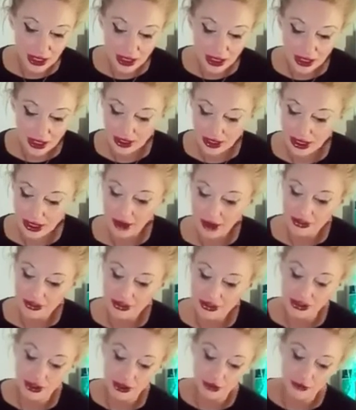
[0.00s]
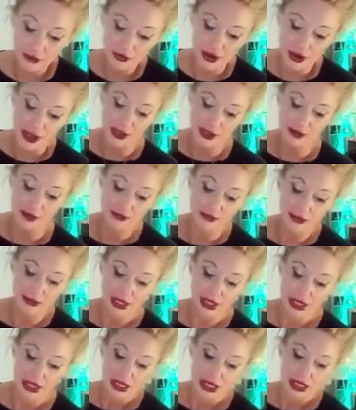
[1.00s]
I have to clarify.
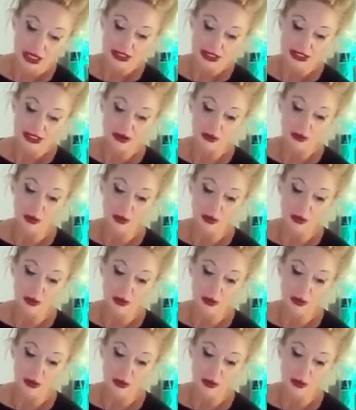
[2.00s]
So,